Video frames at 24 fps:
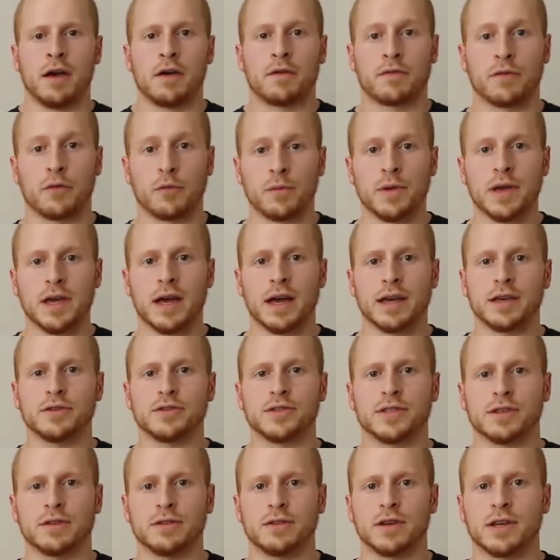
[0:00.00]
For me, I
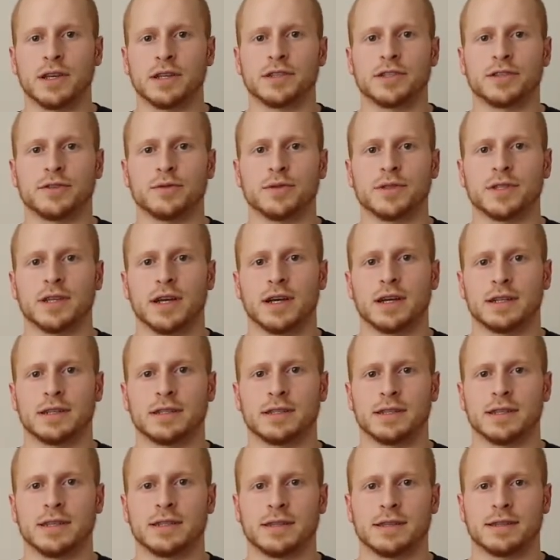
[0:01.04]
used to look at suicide
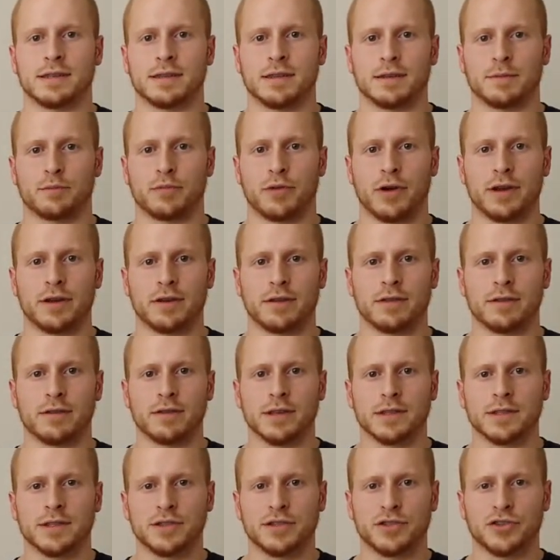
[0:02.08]
as this predator
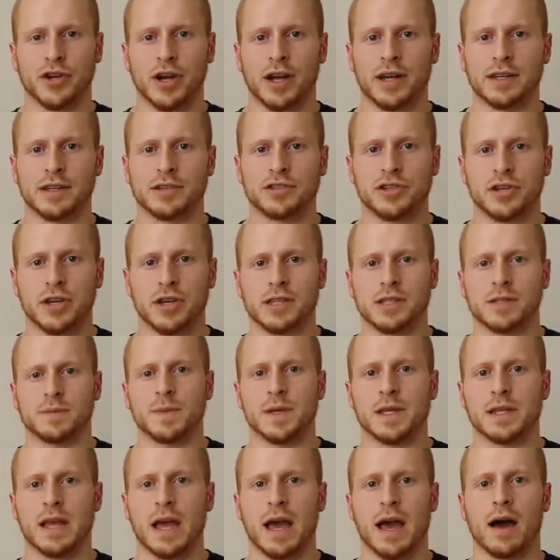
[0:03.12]
that's trying to chase
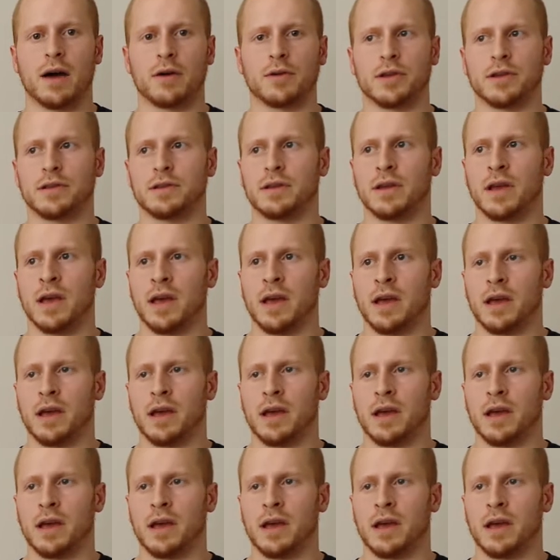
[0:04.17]
me down, and